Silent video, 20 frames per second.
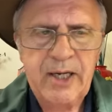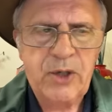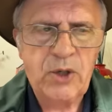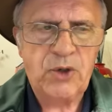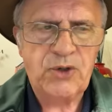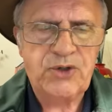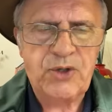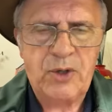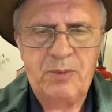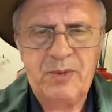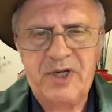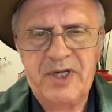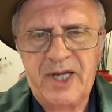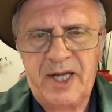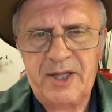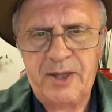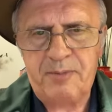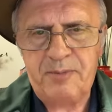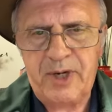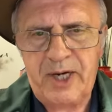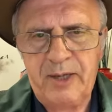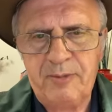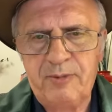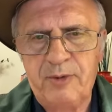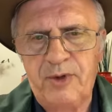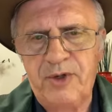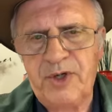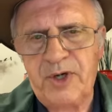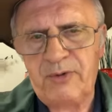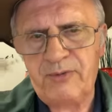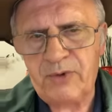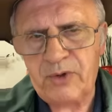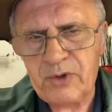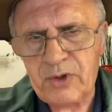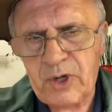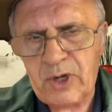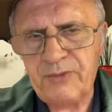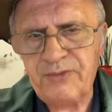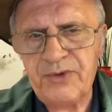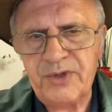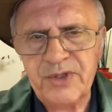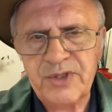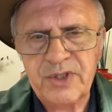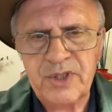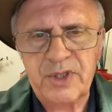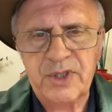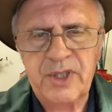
you also meet other people, you go for coffees,